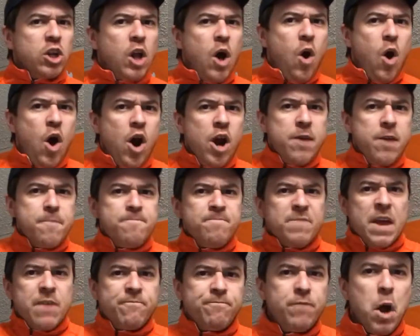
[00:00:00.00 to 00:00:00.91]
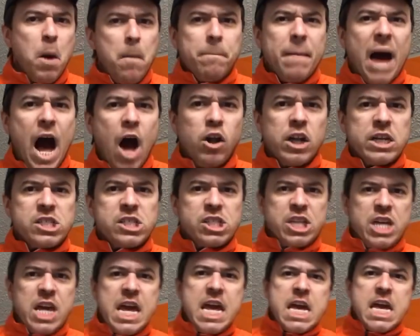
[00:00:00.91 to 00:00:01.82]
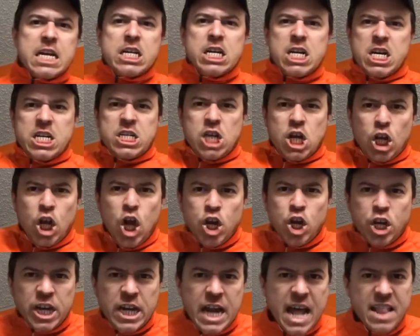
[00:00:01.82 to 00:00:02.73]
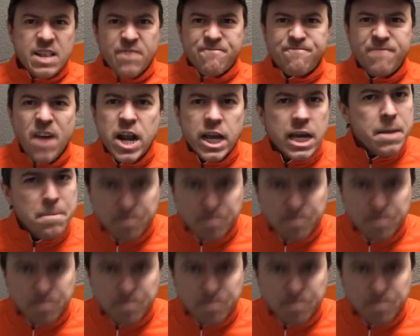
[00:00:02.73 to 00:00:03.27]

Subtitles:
football is king, and you're looking at the freaking Pope.